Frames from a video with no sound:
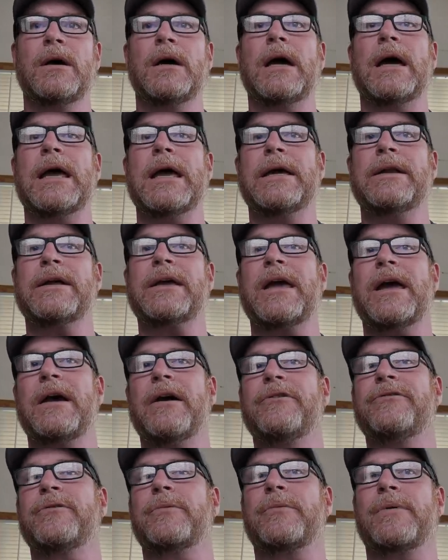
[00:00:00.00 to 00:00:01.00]
and the
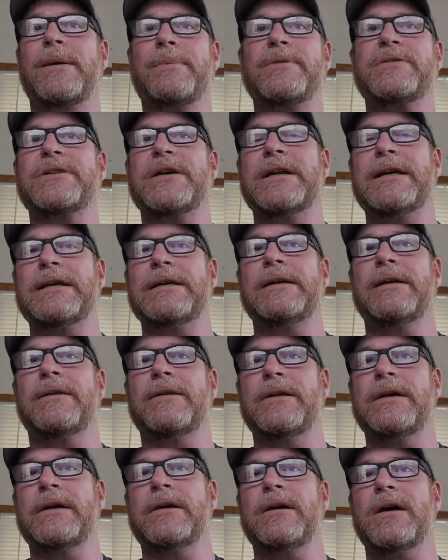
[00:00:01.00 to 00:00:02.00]
counsel representing
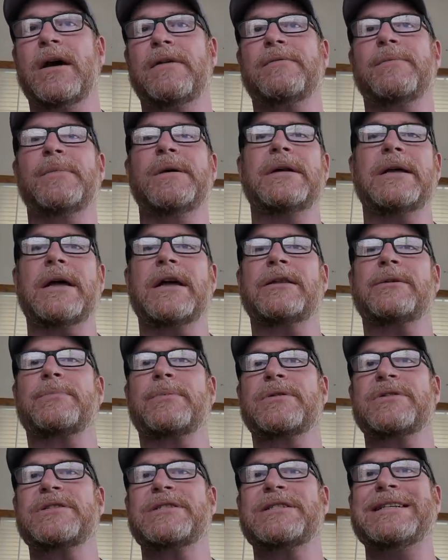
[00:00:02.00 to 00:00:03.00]
the government at the
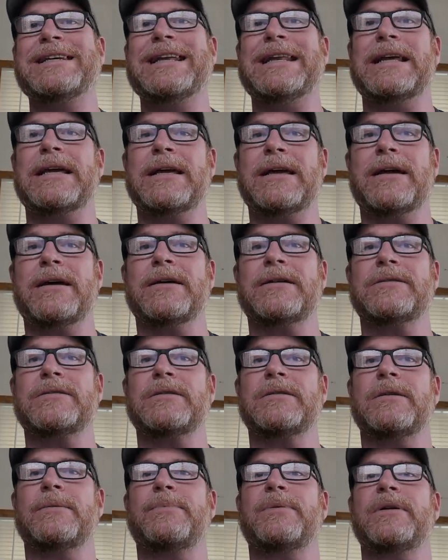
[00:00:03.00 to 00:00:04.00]
proceeding as
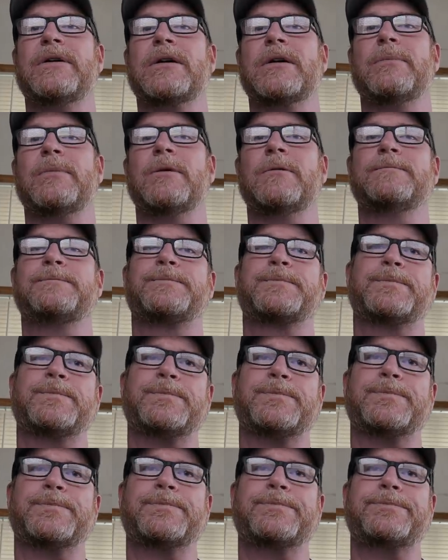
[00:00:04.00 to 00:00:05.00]
the applicable.
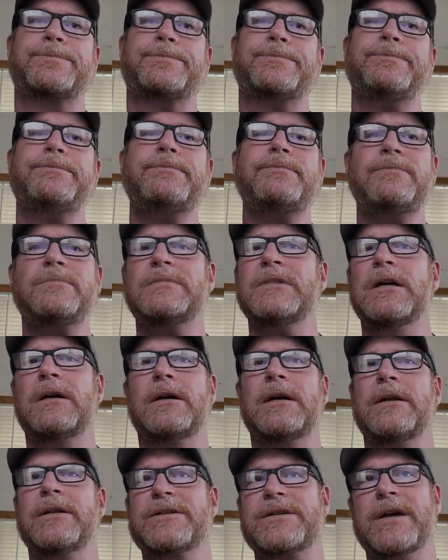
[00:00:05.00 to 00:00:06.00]
All
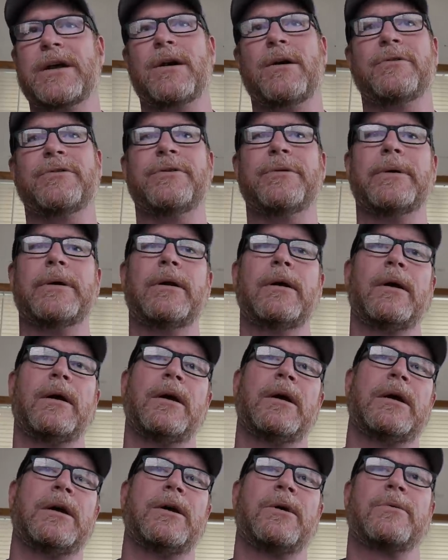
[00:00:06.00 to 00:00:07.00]
right, let's get on to it.
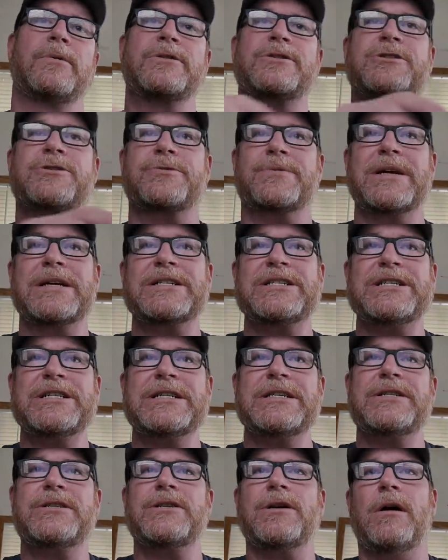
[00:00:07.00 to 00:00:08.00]

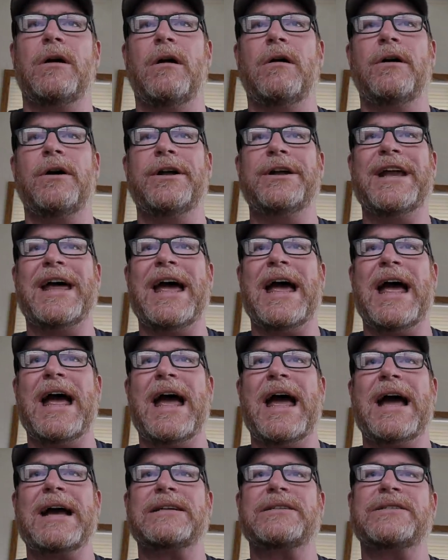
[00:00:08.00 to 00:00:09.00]
Restrictions on
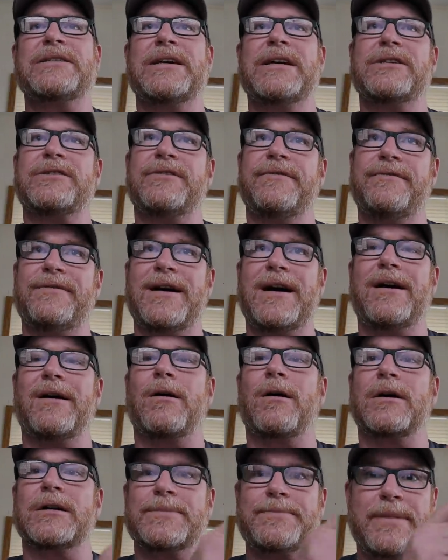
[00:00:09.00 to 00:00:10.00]
access to
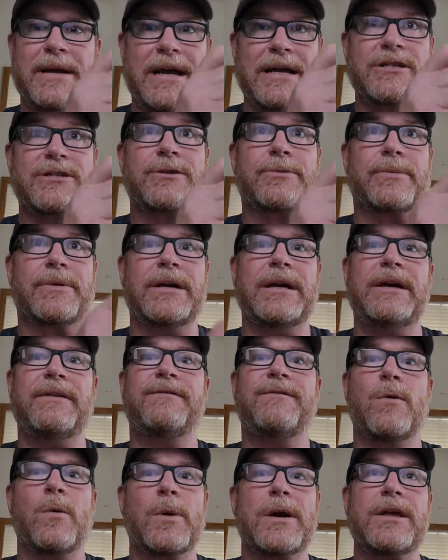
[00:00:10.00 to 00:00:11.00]
firearms, page
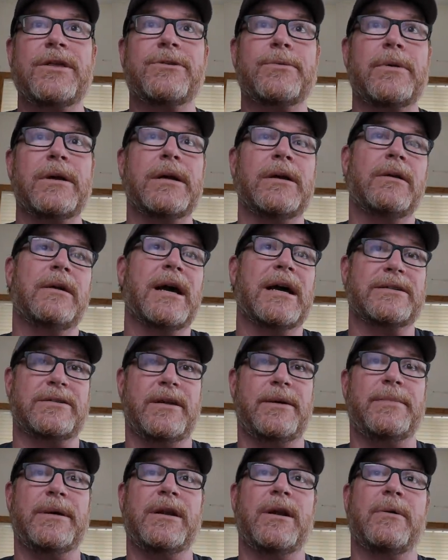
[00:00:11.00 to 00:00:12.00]
343. You guys
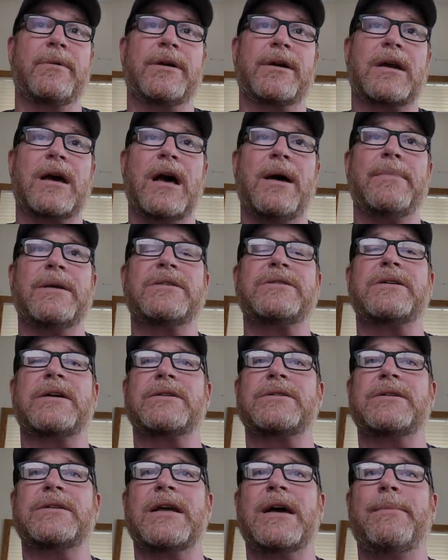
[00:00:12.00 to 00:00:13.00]
let me know in the comment
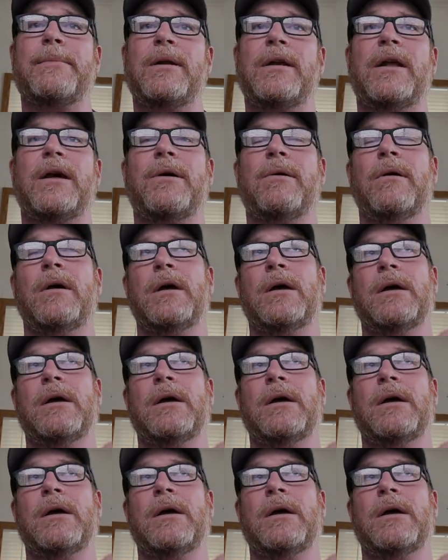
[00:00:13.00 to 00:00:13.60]
section down below.